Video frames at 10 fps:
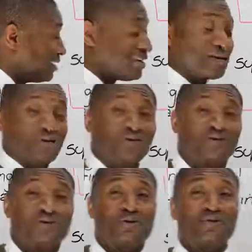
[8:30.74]
And I go,
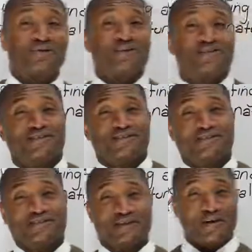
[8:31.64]
you want to be rich?
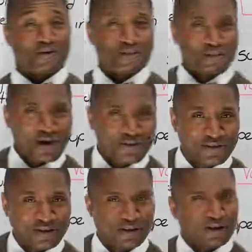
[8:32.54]
I want to be
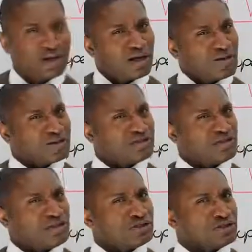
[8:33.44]
wealthy. And they say,
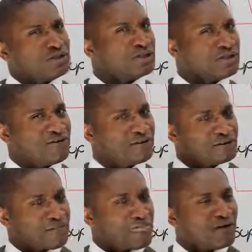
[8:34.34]
teacher, what's the
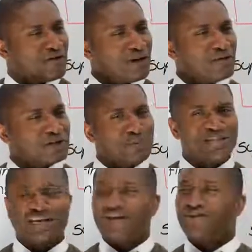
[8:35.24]
difference? Very rich
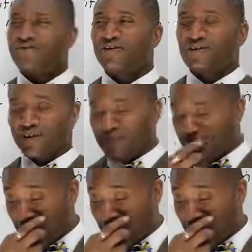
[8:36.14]
means I have everything.